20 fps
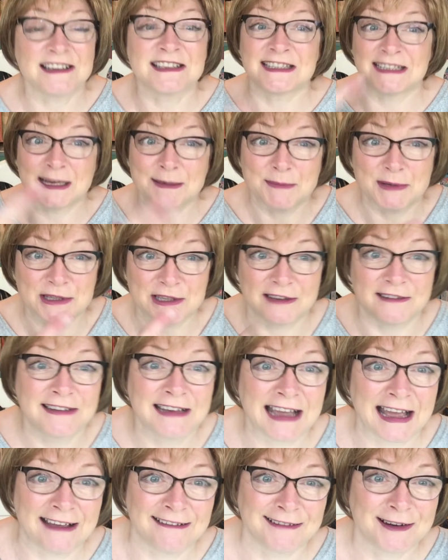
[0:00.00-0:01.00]
I stick my
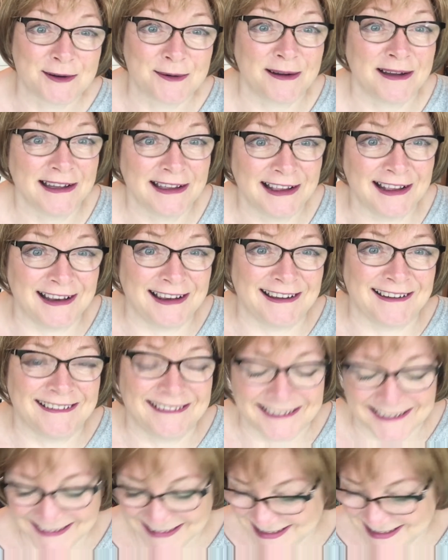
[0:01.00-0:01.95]
tongue out quite a lot,